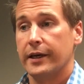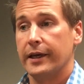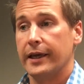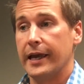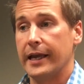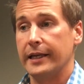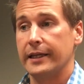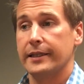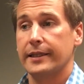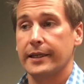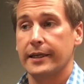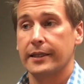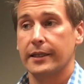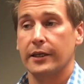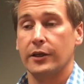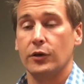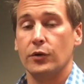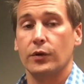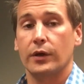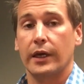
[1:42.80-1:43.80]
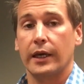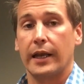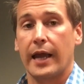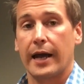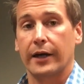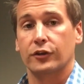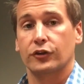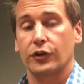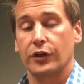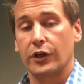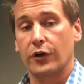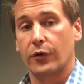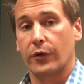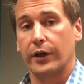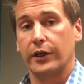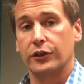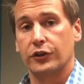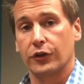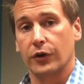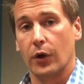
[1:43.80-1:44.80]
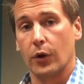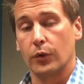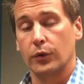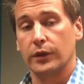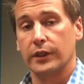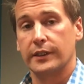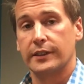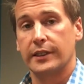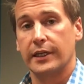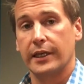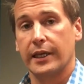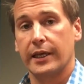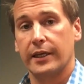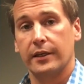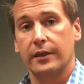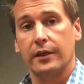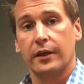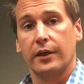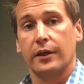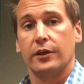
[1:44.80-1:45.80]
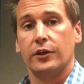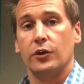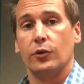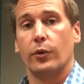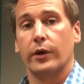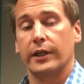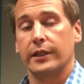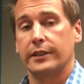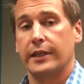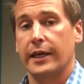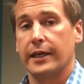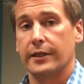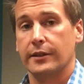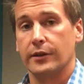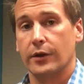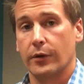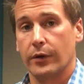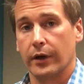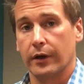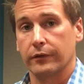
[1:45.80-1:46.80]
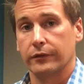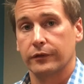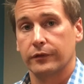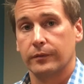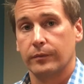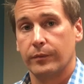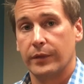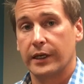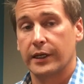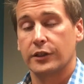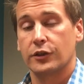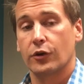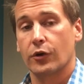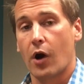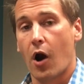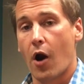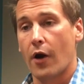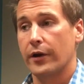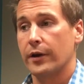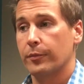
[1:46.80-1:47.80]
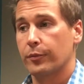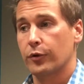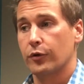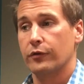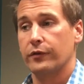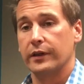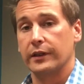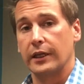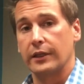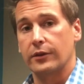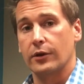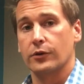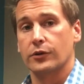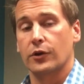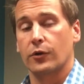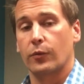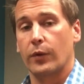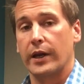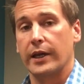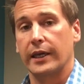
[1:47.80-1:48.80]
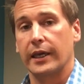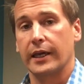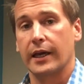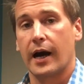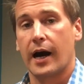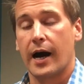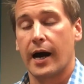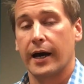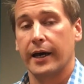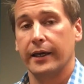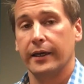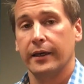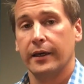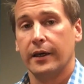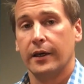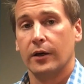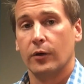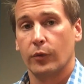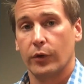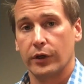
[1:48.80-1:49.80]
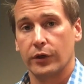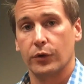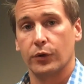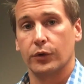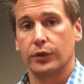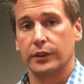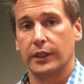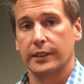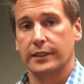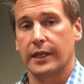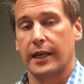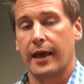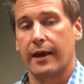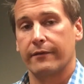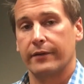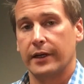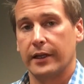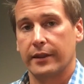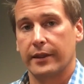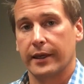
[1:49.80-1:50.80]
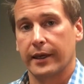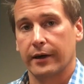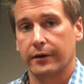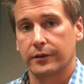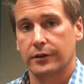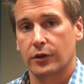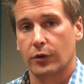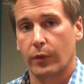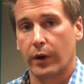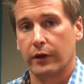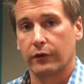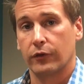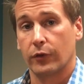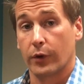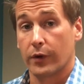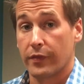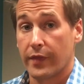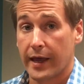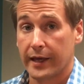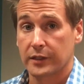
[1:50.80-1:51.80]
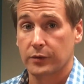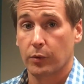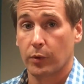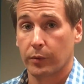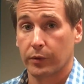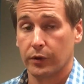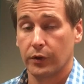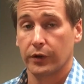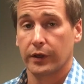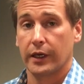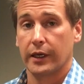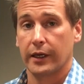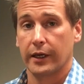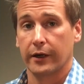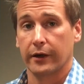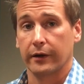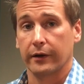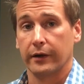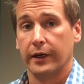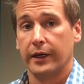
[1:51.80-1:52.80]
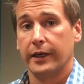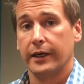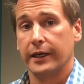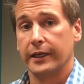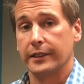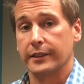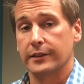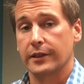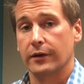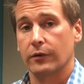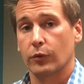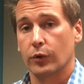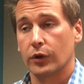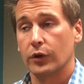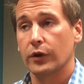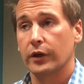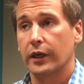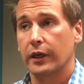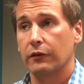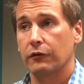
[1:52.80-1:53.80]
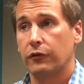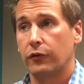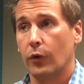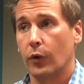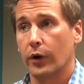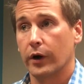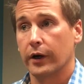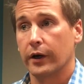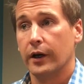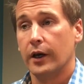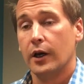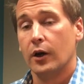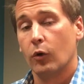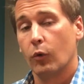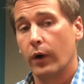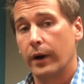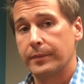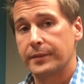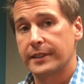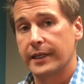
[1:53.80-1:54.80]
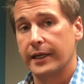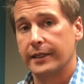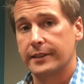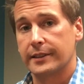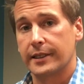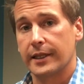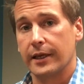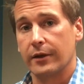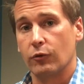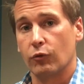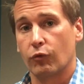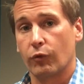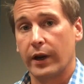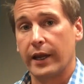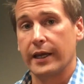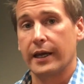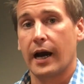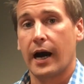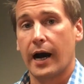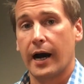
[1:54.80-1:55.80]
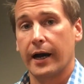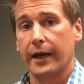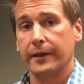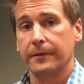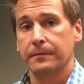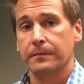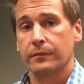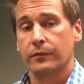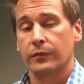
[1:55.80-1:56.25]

Anything that you can actually create your own listing in, you want to take note of. Because you're already proving that those are ranking high when Google doesn't have anything else to rank for. And that's what we're looking here, is we're looking for websites that rank high